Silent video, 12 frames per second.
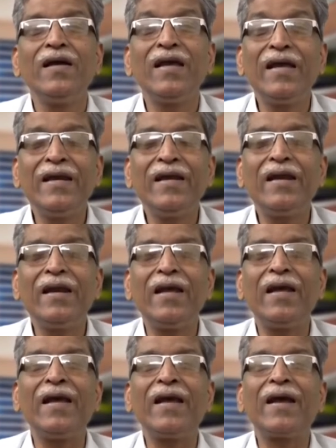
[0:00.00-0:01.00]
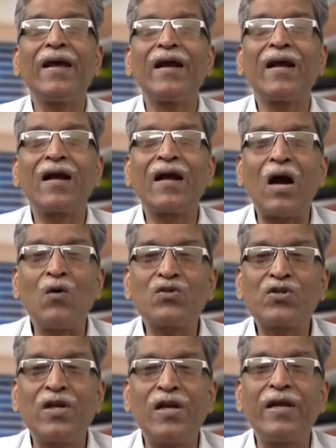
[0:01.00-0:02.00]
in a
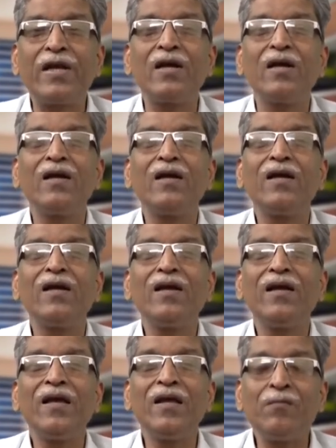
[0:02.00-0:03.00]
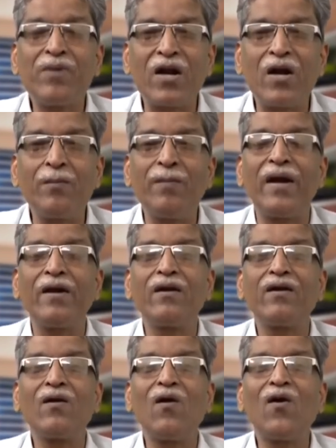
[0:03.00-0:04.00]
counseling environment
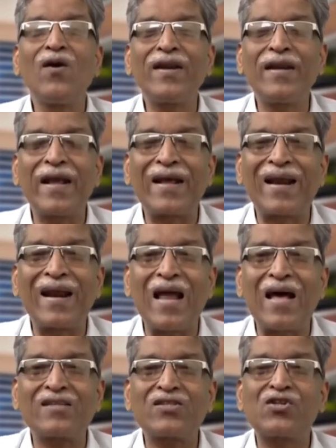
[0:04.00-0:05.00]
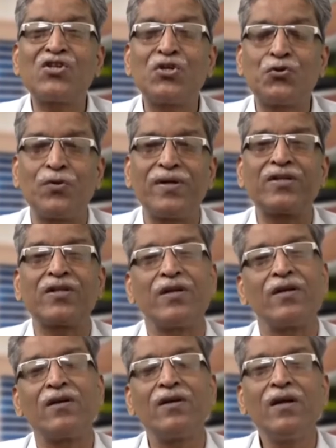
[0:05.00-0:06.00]
or in a class
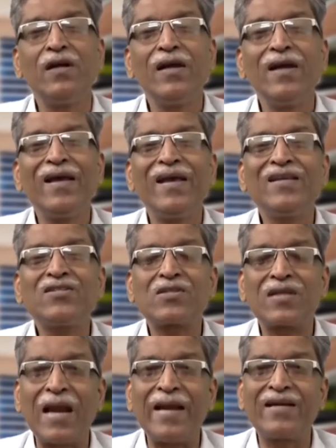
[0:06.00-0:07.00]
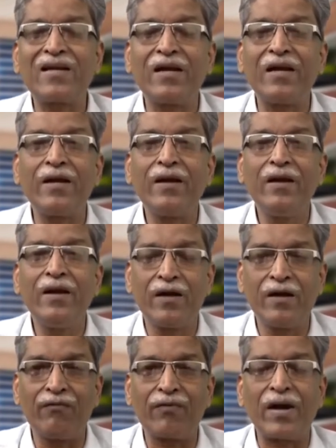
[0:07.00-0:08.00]
situation is slightly
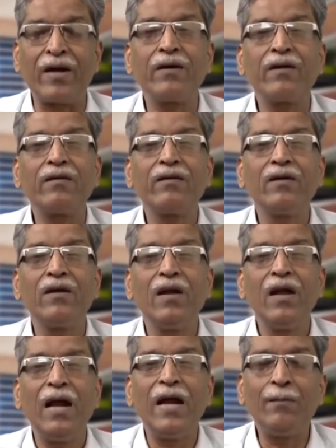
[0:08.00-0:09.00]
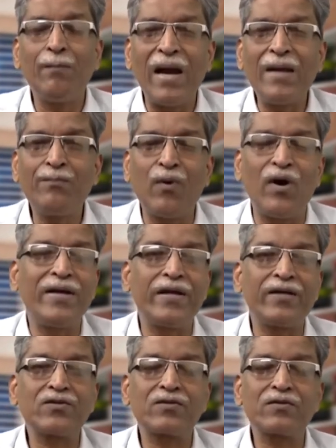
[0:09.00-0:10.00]
different. And my point
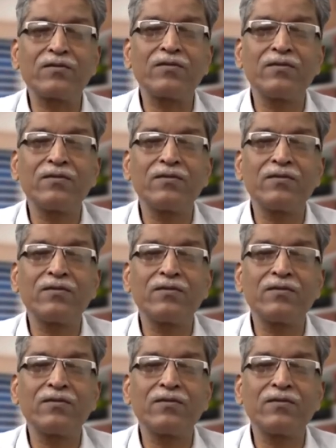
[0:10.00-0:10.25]
is